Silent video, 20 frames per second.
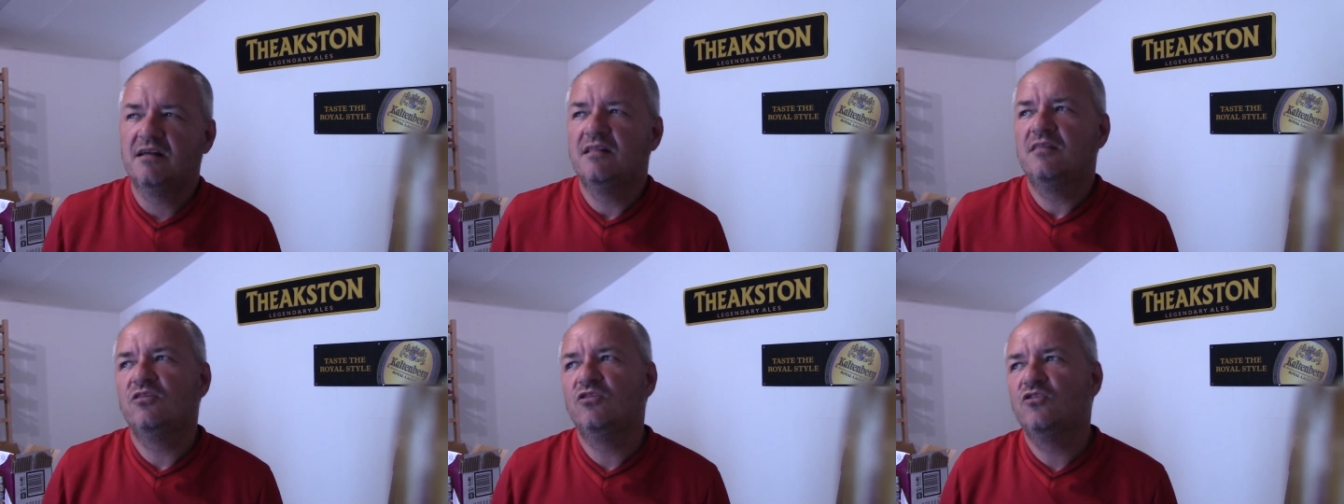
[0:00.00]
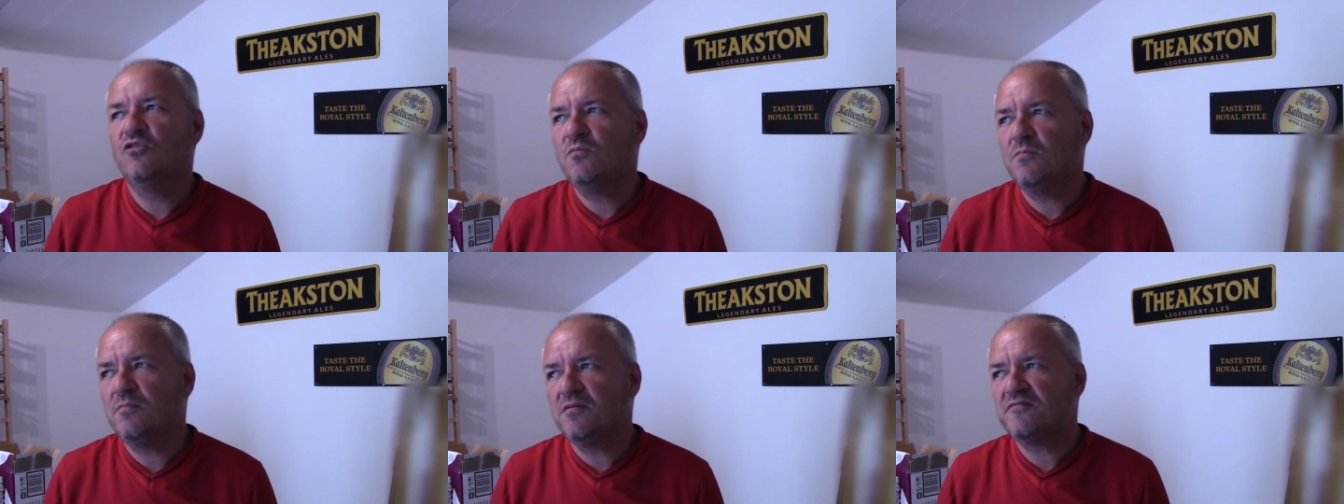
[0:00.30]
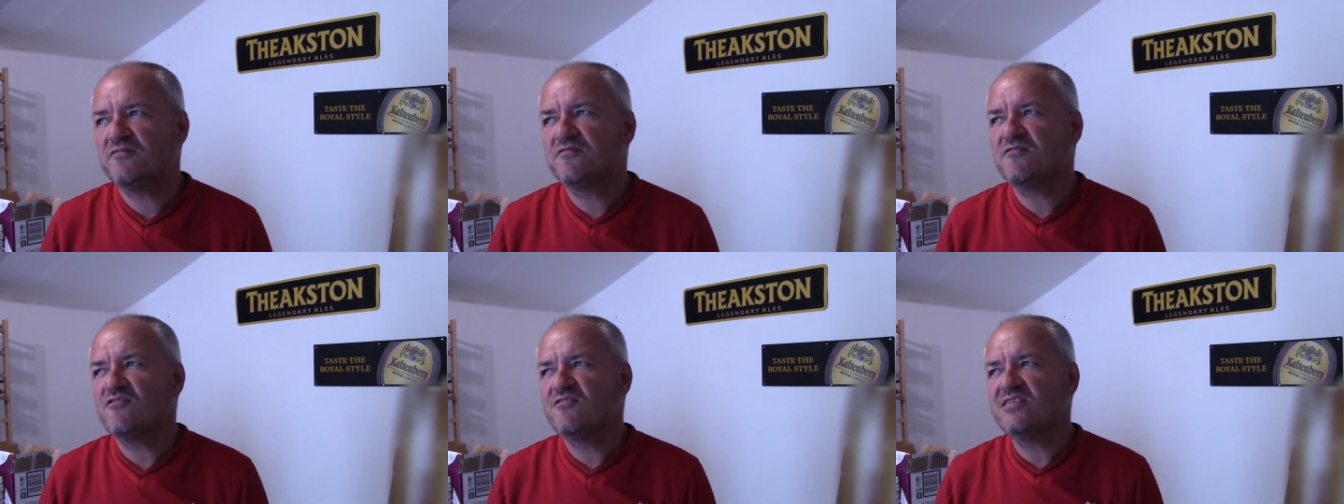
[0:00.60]
Number
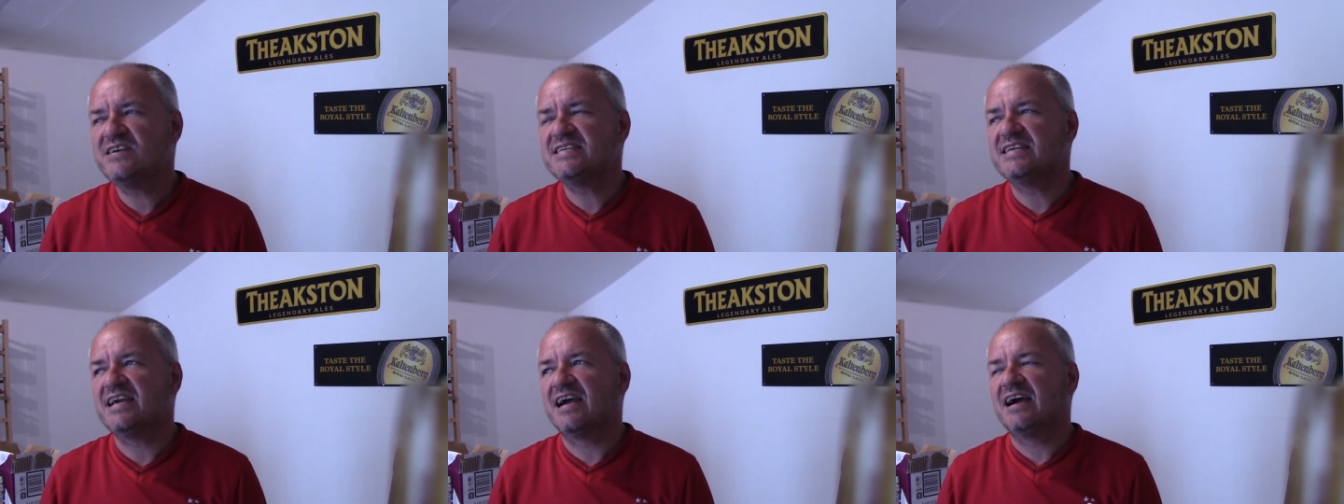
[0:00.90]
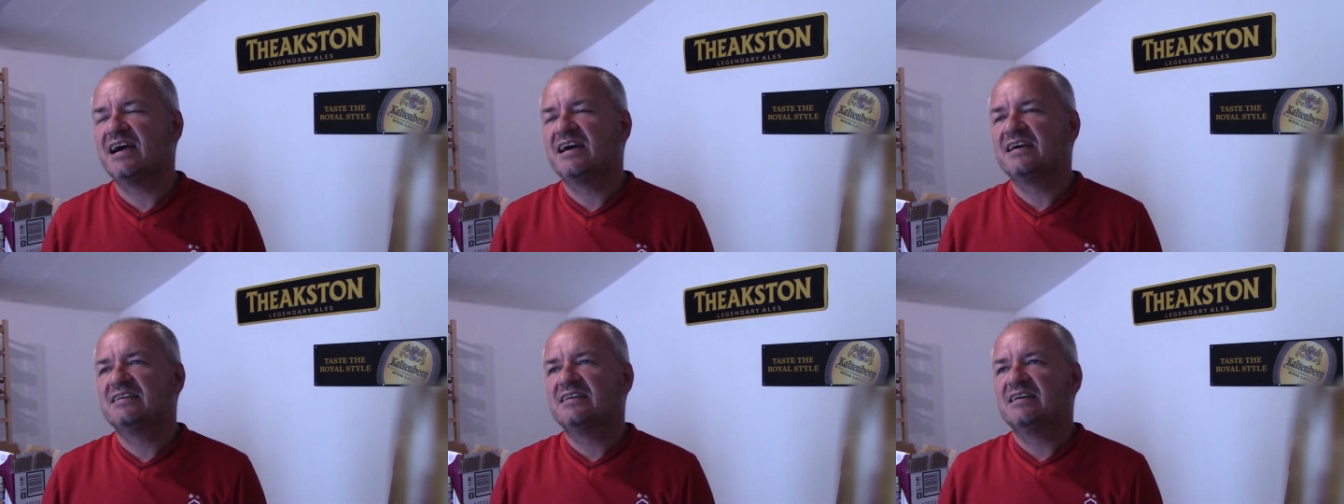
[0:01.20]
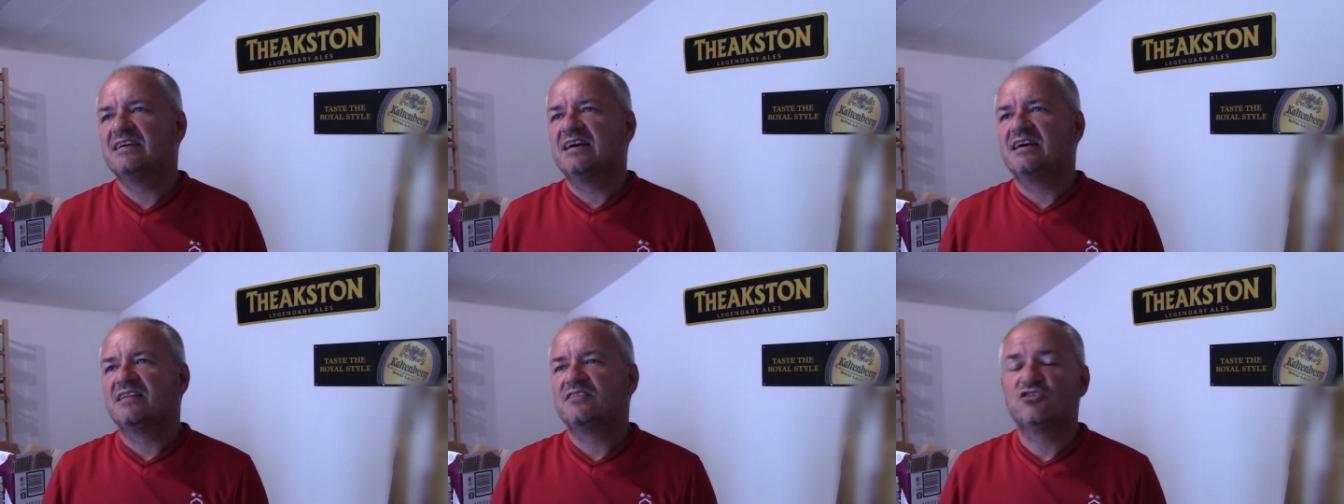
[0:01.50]
three,
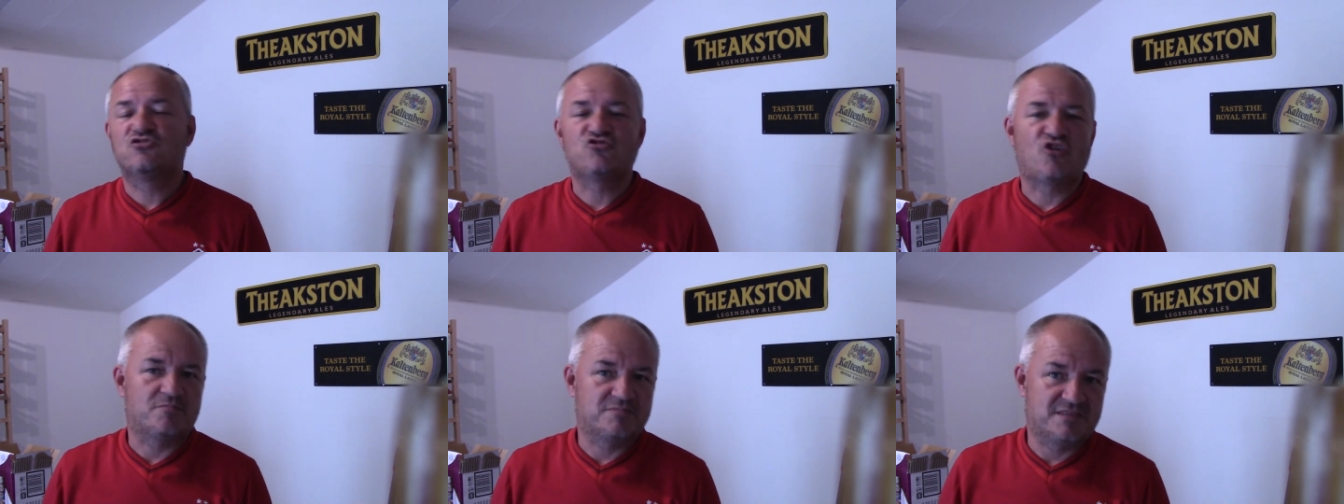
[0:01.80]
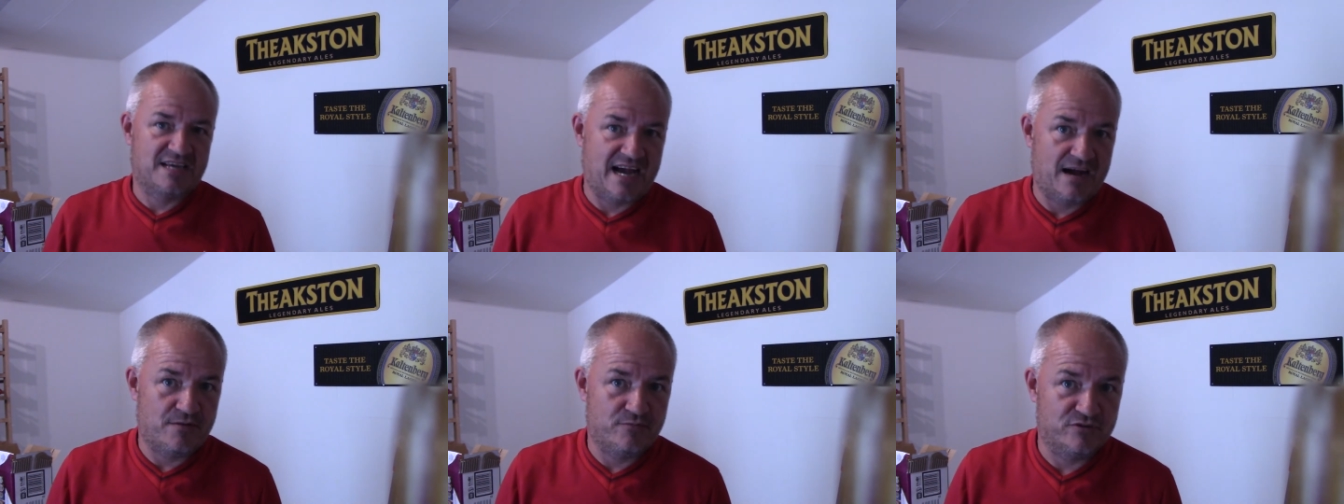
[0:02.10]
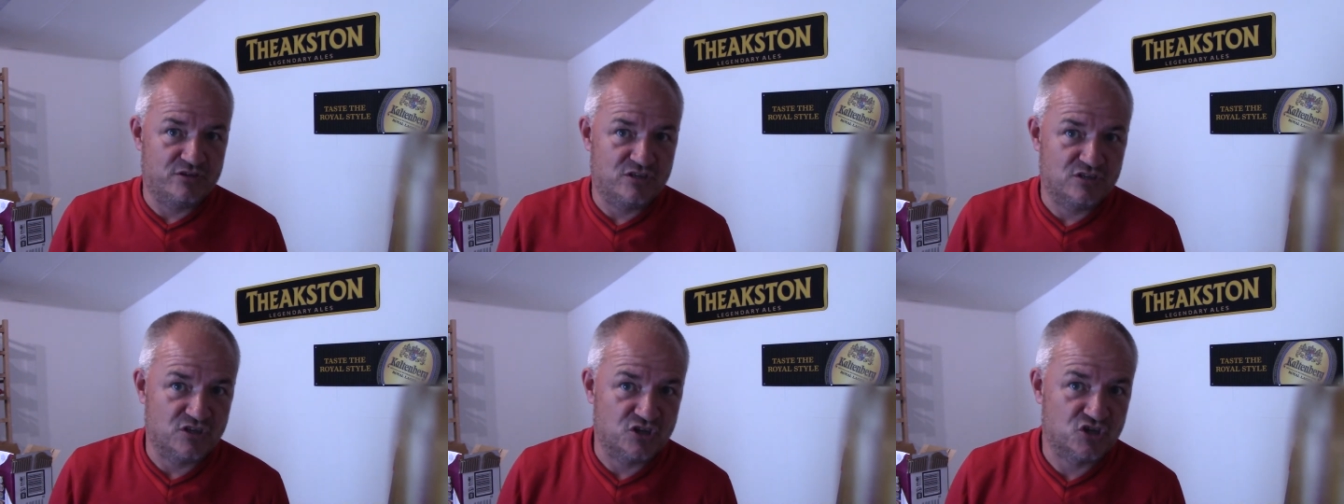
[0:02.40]
the drop
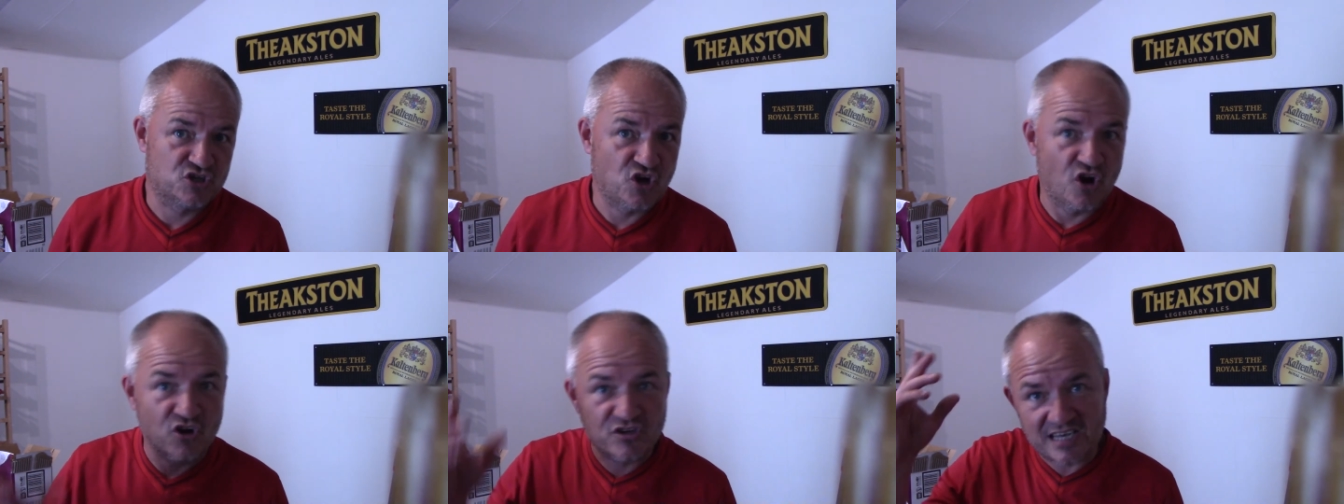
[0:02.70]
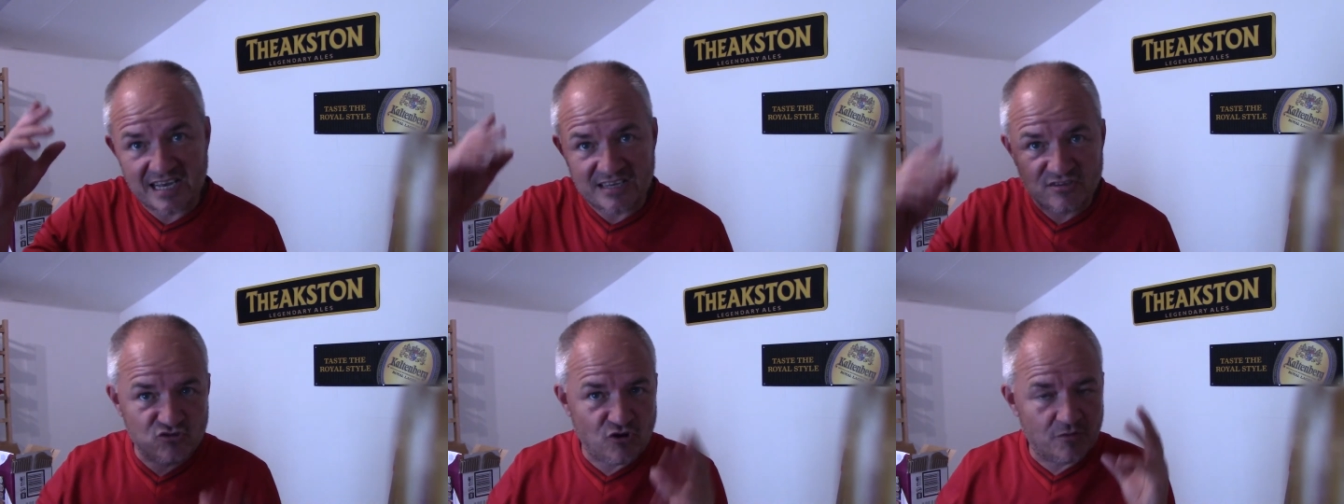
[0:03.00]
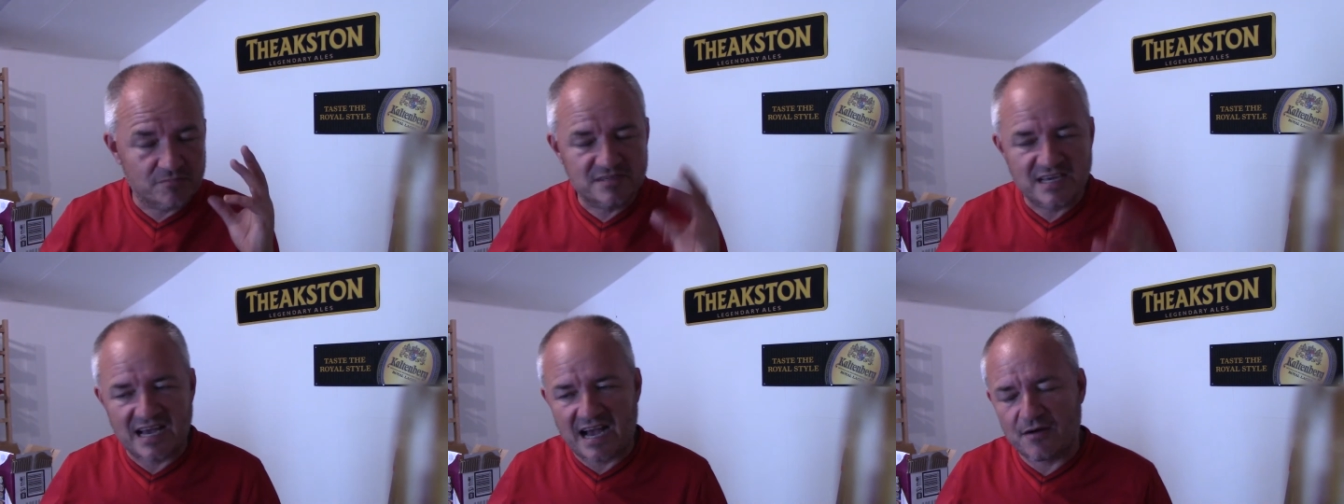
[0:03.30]
towers, the shot and
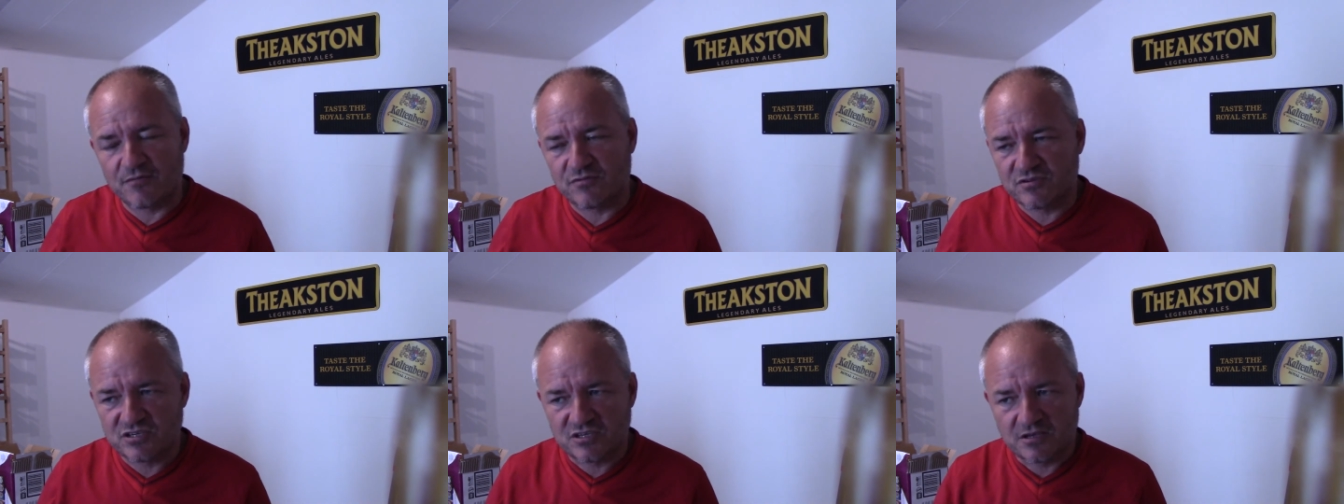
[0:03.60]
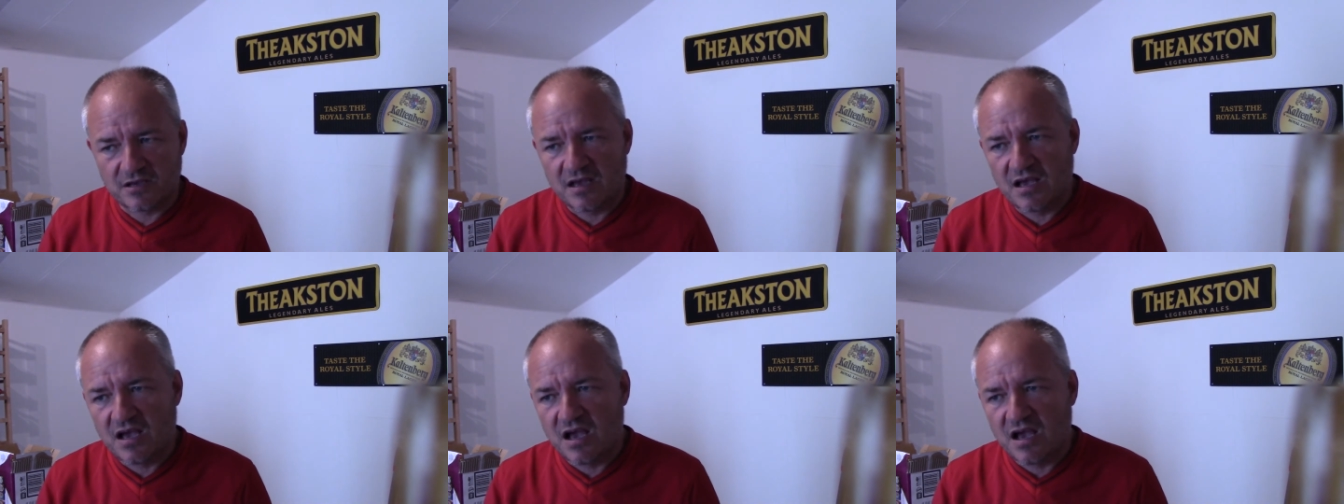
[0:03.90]
drop towers.